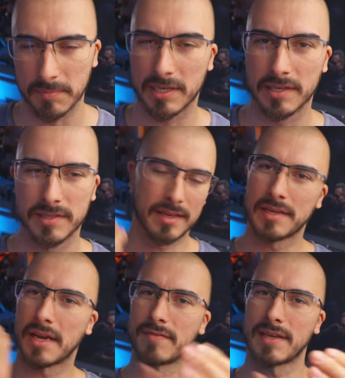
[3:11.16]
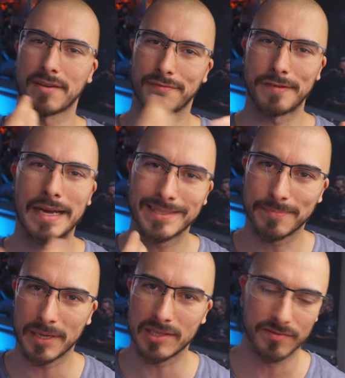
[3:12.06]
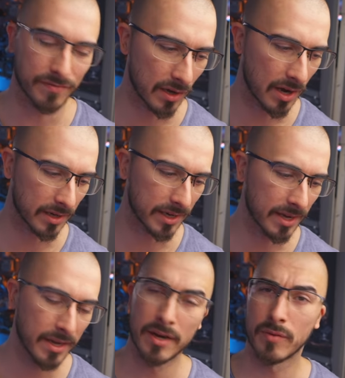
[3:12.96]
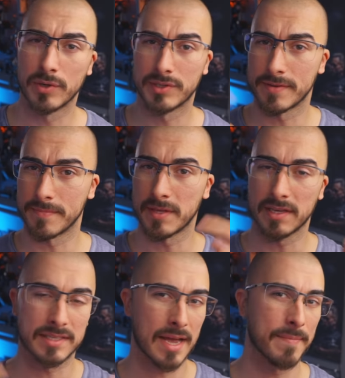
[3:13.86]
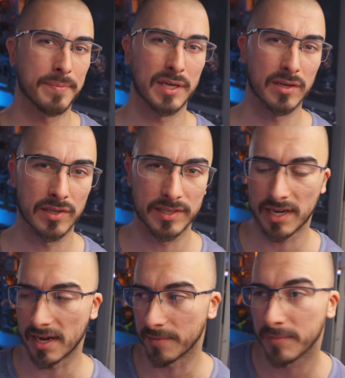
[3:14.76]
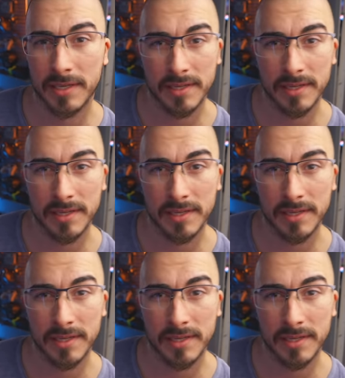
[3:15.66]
because then you have like a fast-paced vlog where something is happening all the time.